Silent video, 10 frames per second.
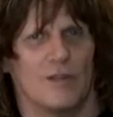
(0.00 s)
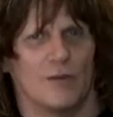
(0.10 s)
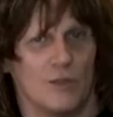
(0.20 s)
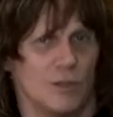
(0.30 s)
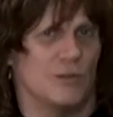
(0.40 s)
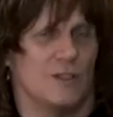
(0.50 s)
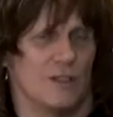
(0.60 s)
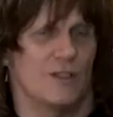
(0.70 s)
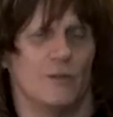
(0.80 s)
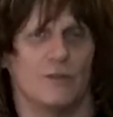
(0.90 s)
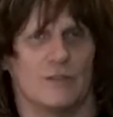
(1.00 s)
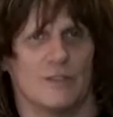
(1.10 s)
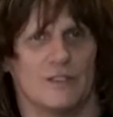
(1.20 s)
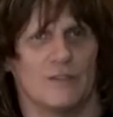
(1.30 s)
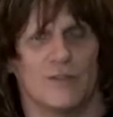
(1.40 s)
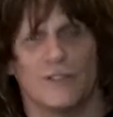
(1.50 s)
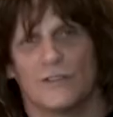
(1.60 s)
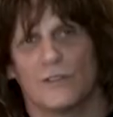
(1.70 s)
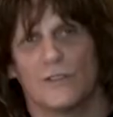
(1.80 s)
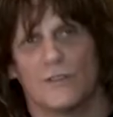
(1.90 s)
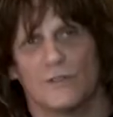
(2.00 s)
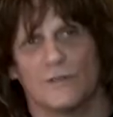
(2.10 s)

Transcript: You don't use it, you lose it, and that's very true.